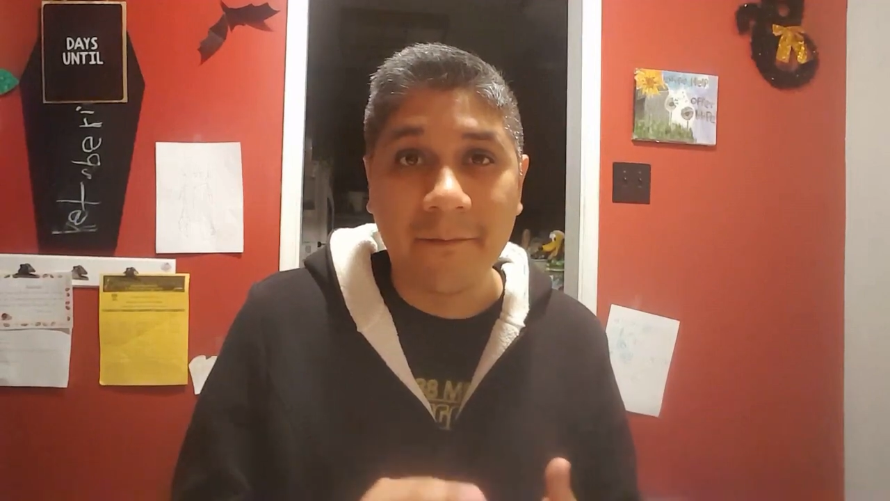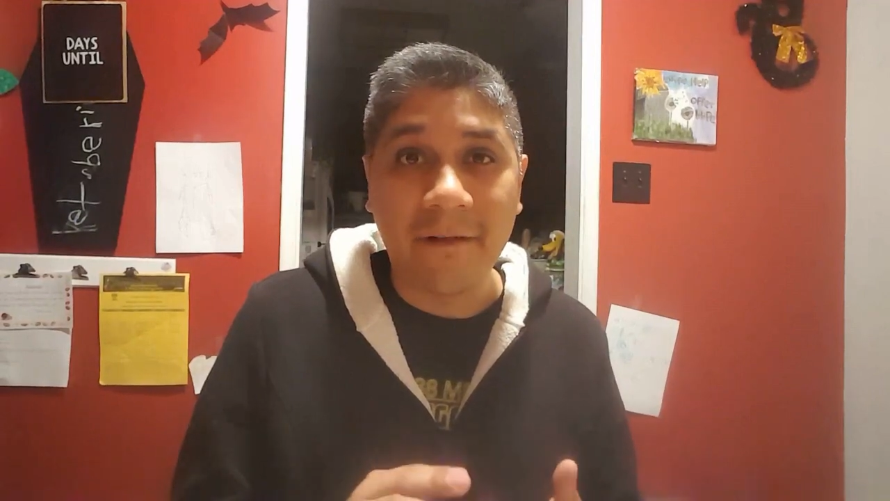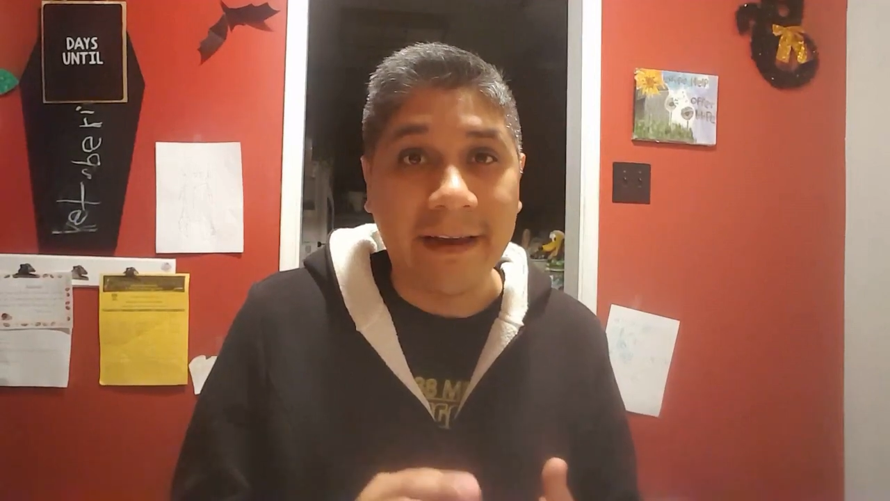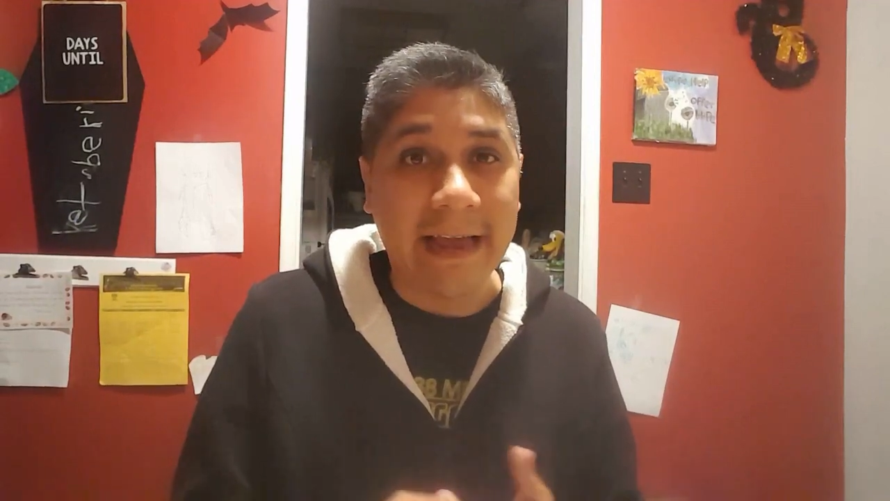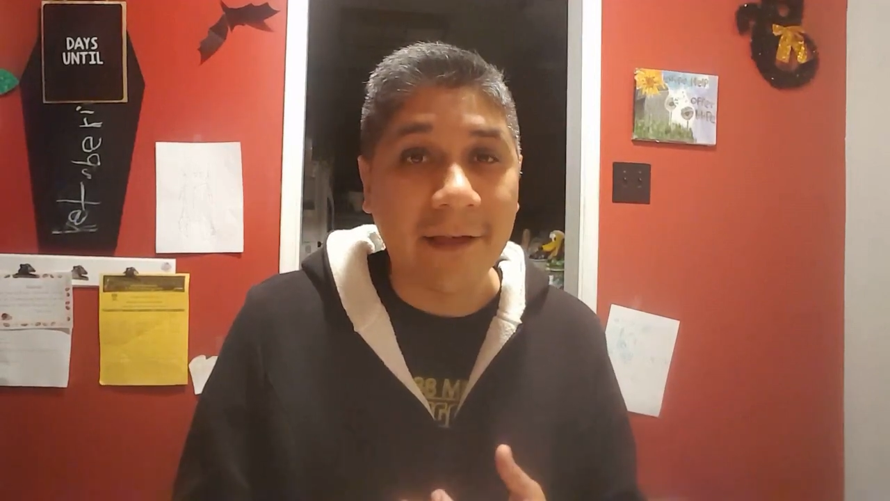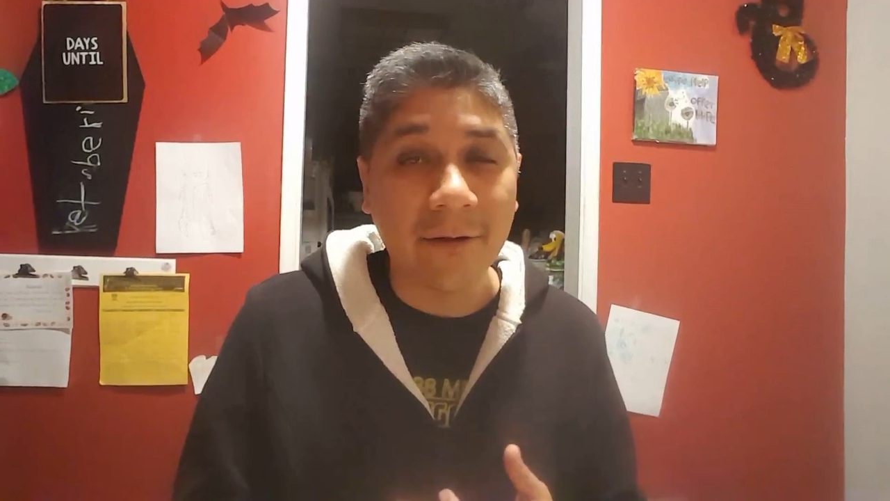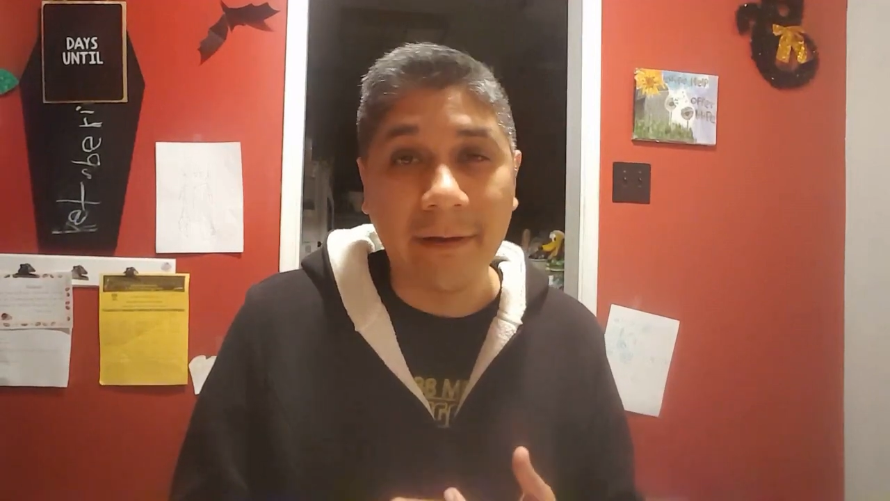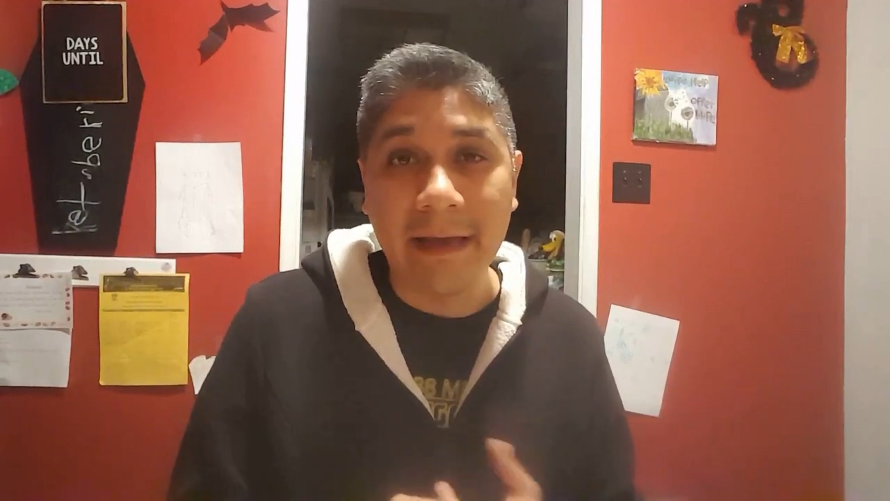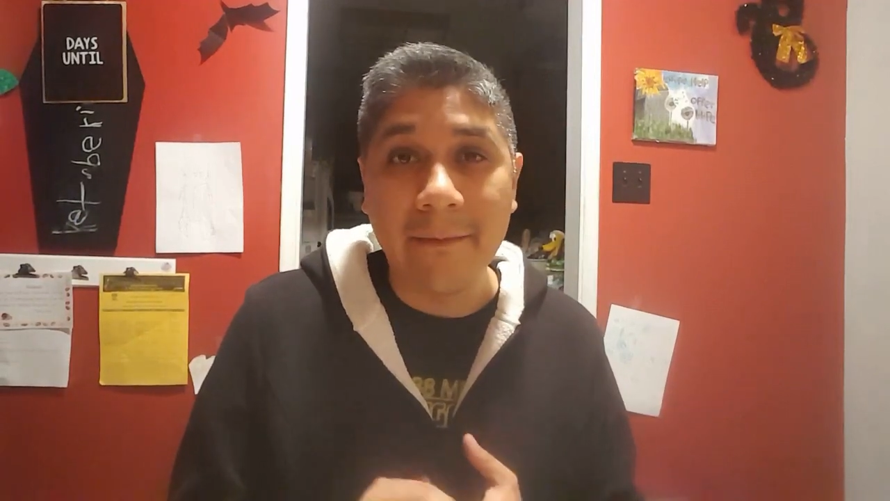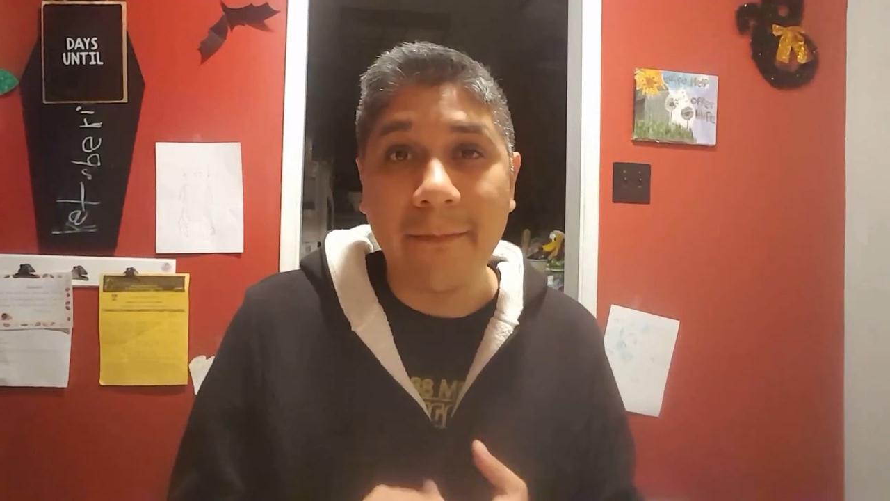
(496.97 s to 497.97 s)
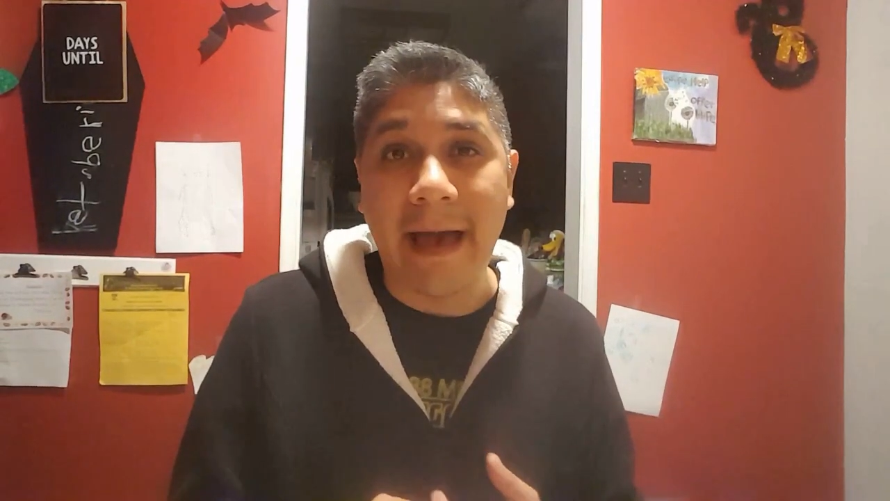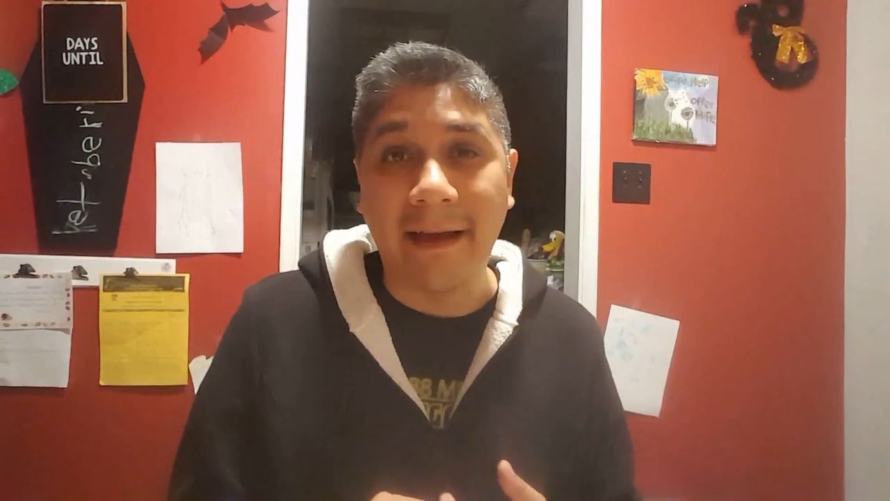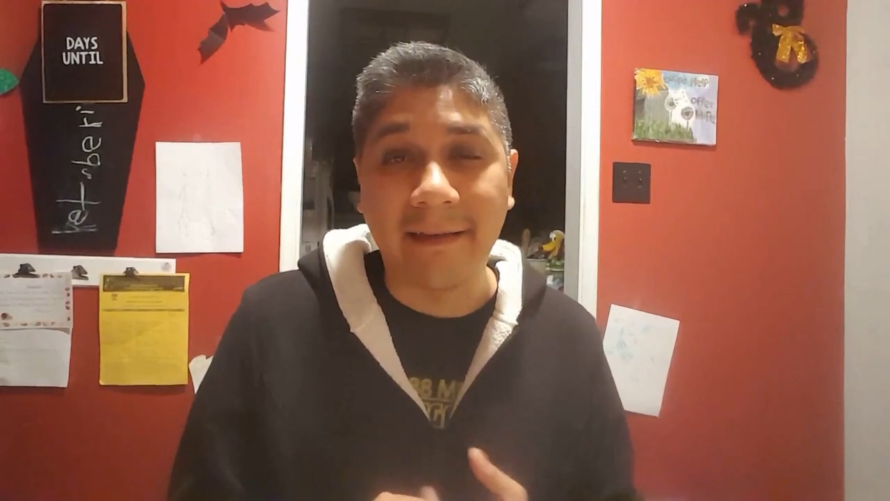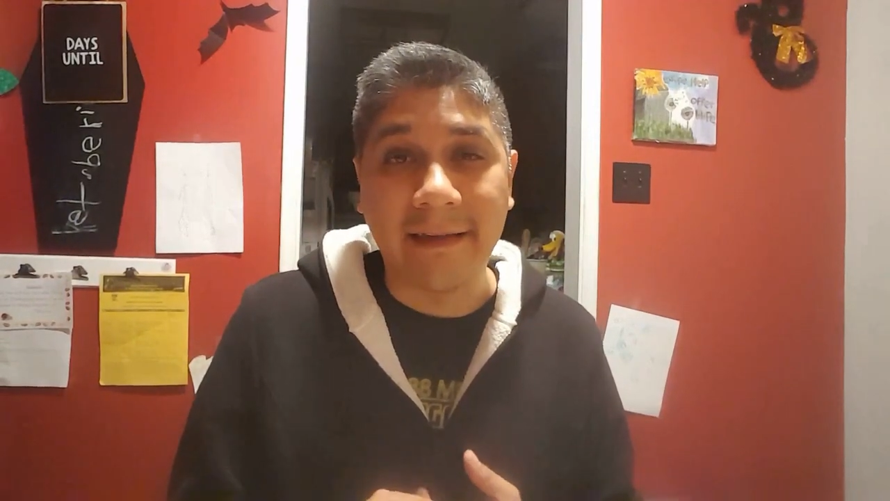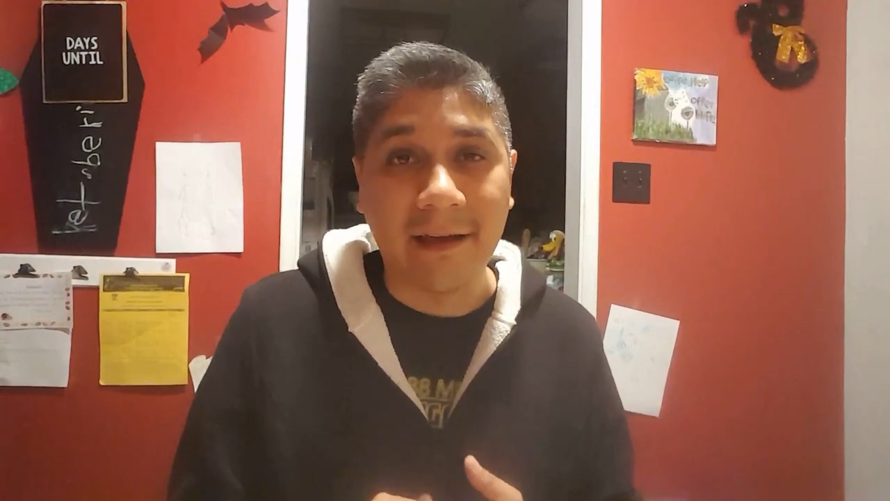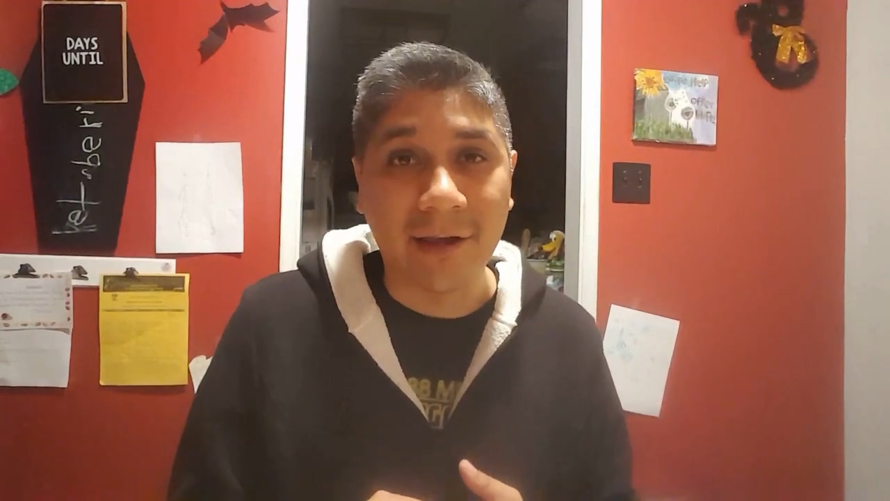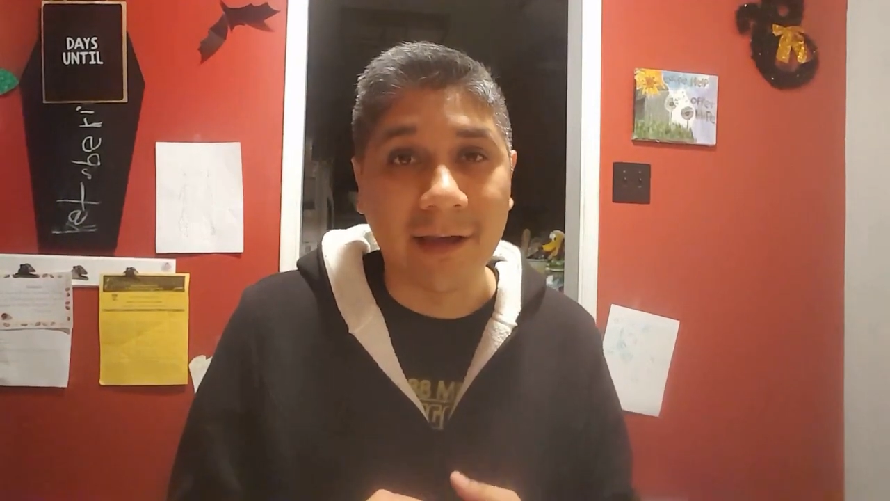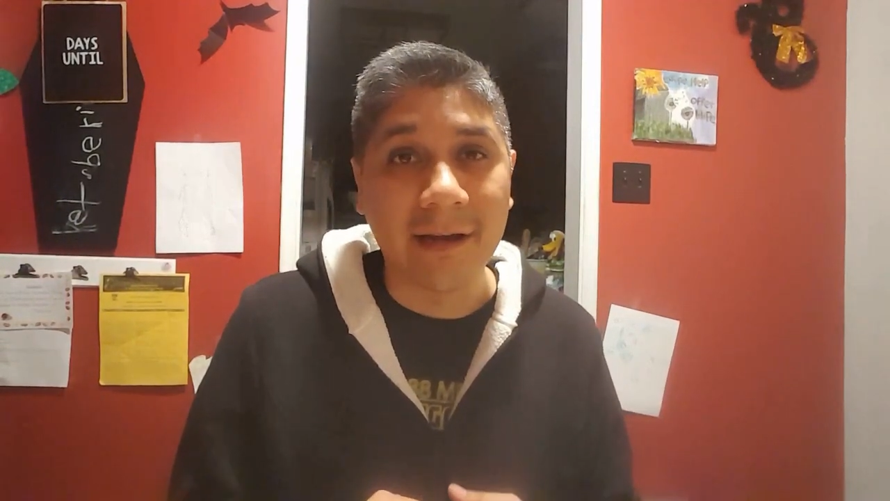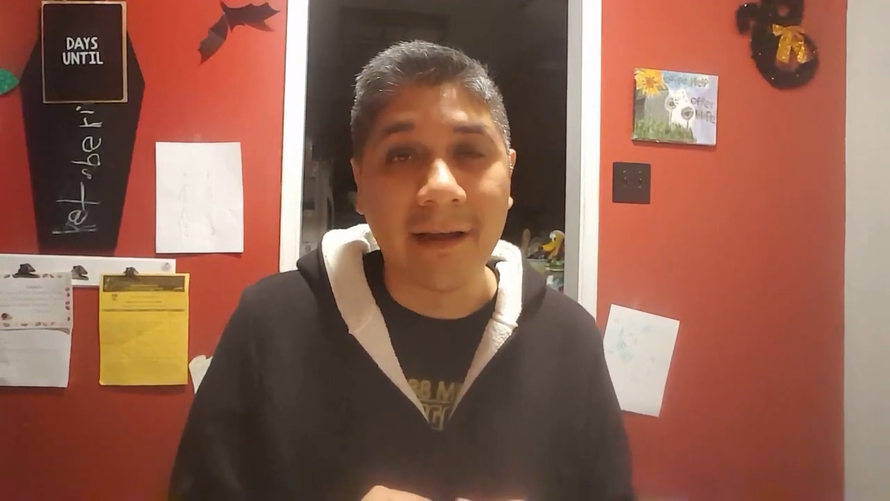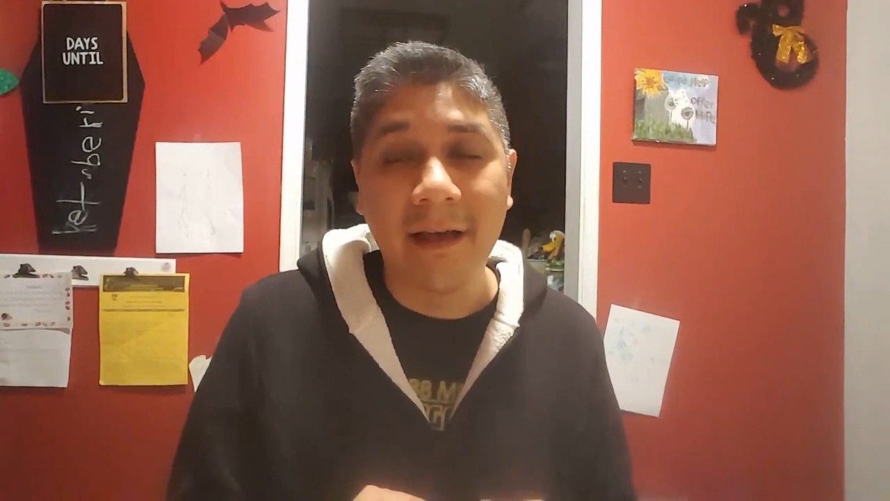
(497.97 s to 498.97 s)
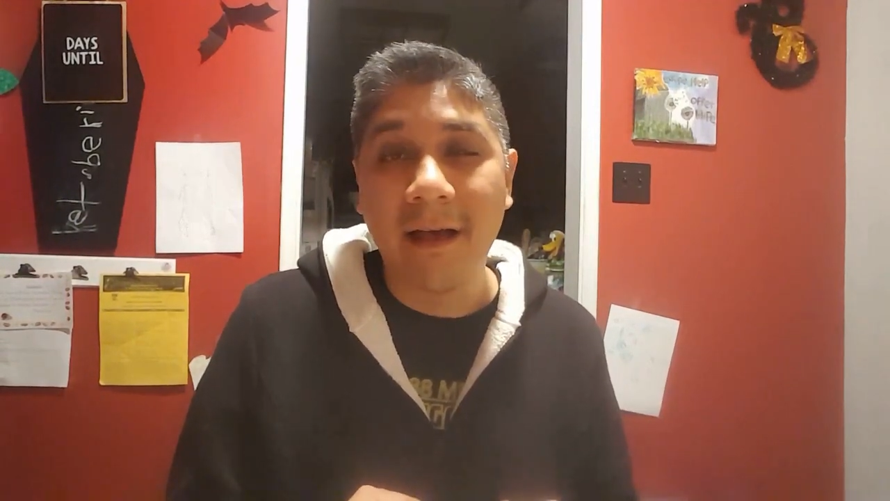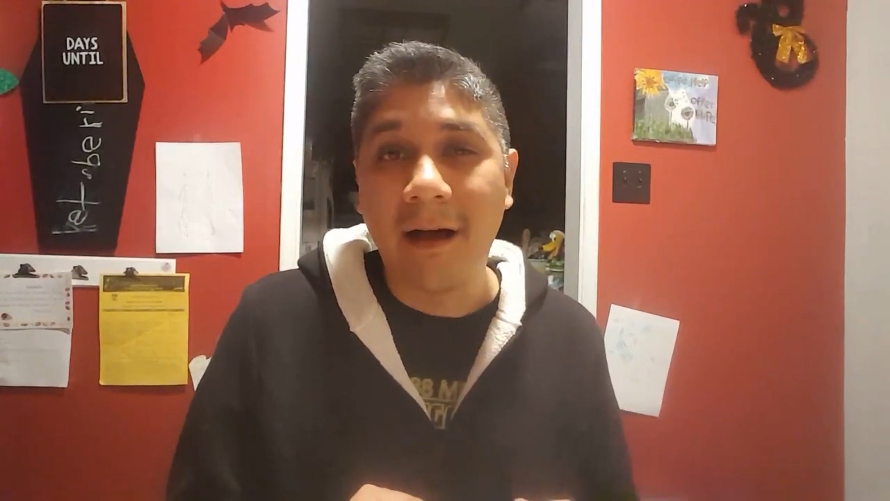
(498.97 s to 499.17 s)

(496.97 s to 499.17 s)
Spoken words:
financial impact section